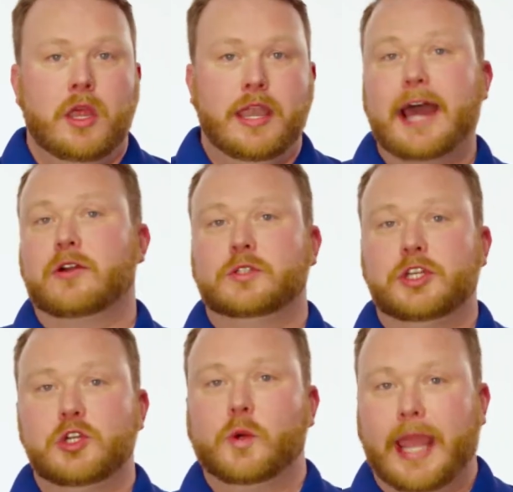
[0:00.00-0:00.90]
Not only
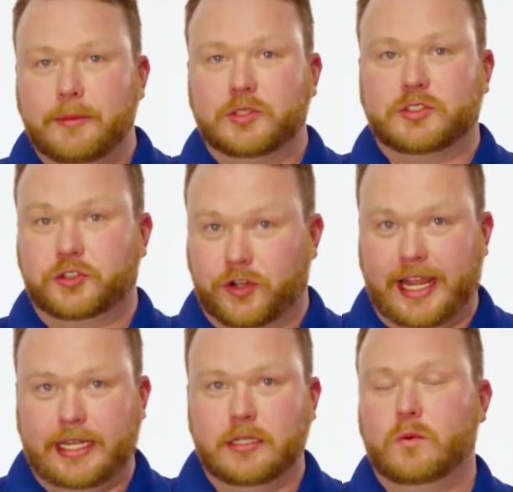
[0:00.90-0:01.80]
are you able to
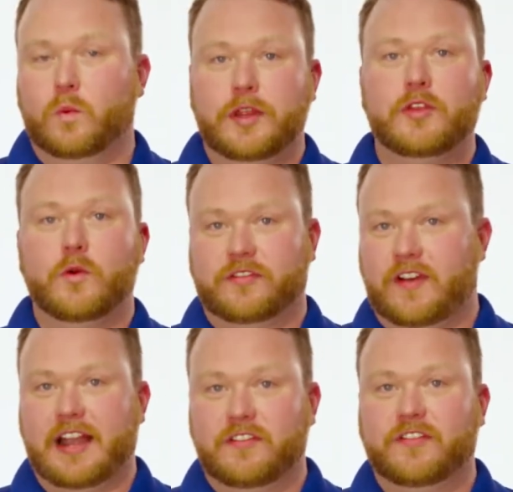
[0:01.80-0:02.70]
train with your
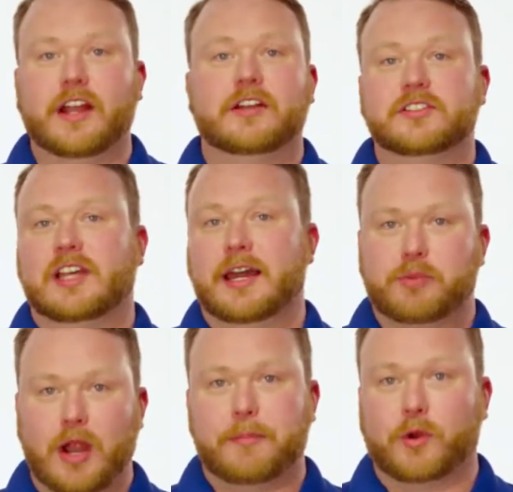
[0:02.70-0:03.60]
firefighters on
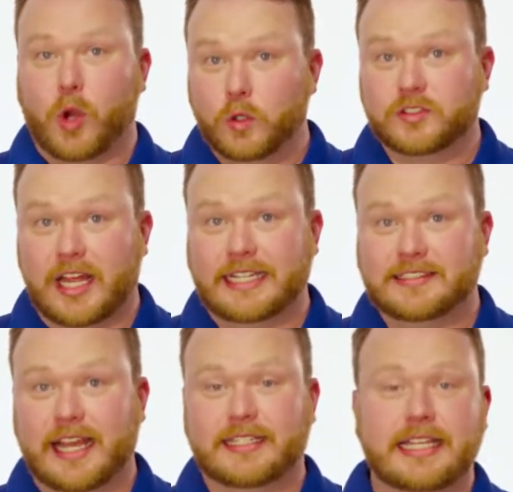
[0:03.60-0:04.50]
proper hose line
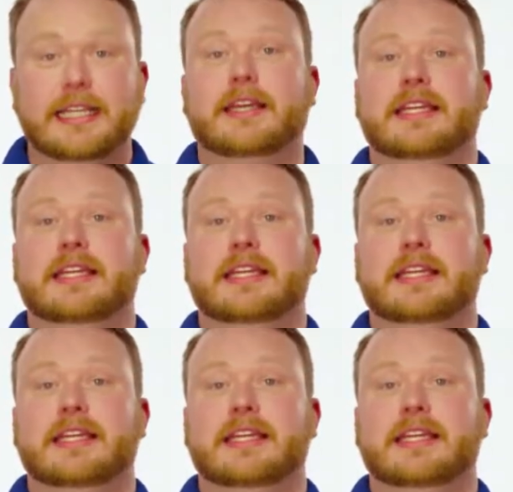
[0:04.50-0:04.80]
technique